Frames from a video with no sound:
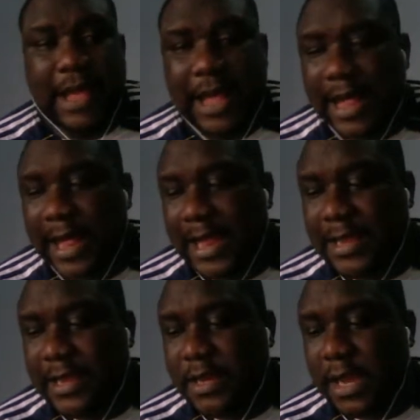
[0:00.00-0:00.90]

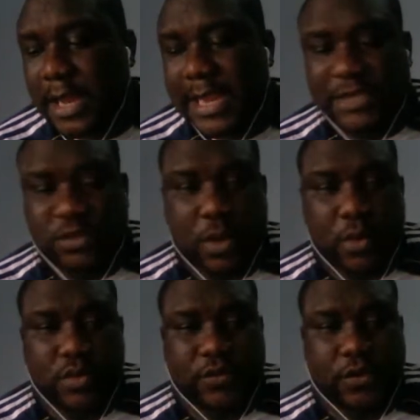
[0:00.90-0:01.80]
and that's where
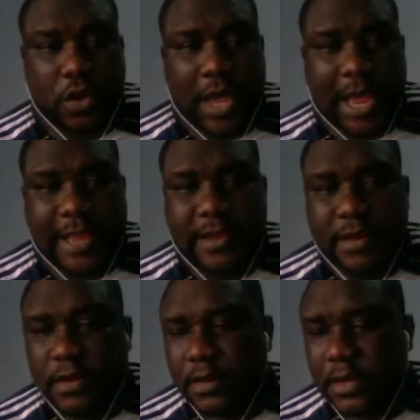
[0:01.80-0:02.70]
we'll end
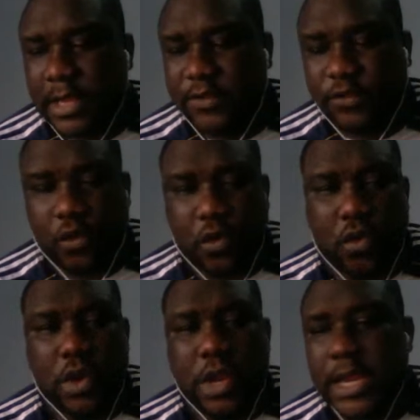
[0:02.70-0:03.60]
the show
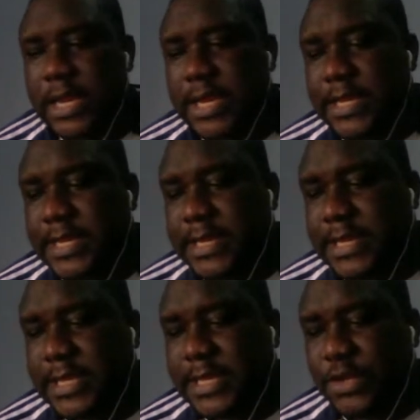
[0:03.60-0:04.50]

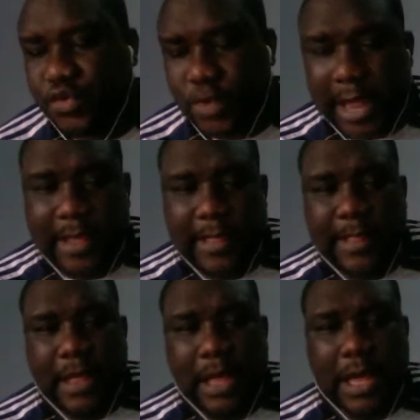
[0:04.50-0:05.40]
today.
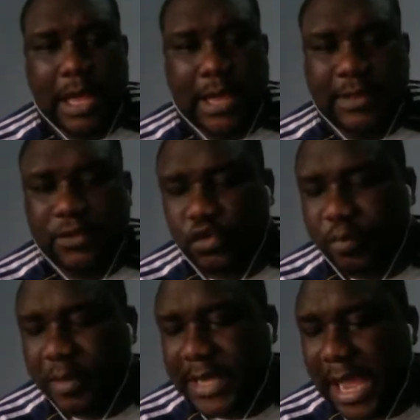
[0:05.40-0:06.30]
The two
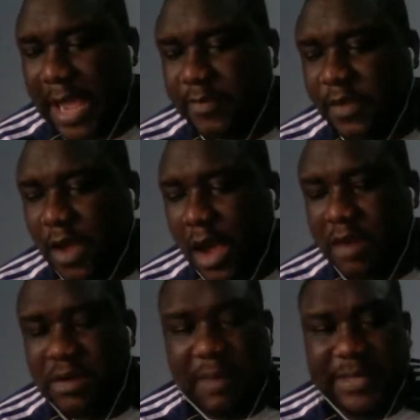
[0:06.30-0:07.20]
big games are
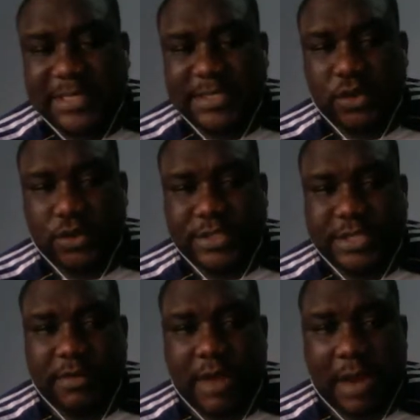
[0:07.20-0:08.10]
Real Betis
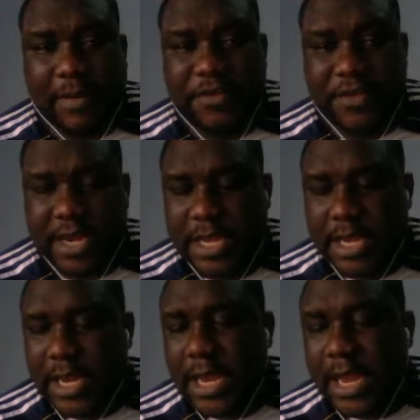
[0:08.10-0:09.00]
hosting Real Madrid
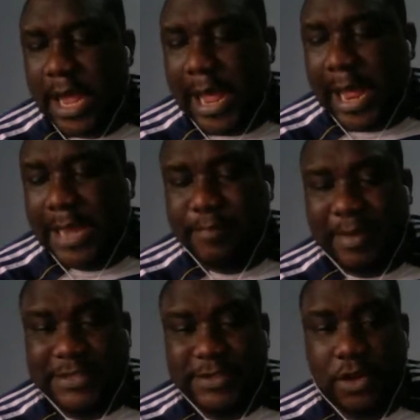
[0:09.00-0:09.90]
and
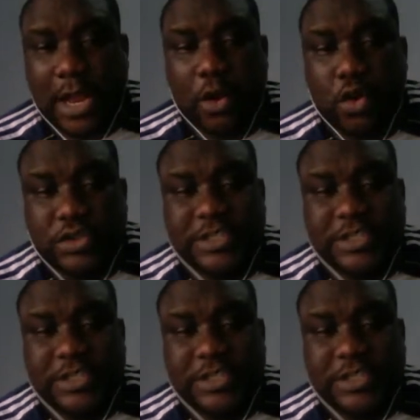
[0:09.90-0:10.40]
Barcelona hosting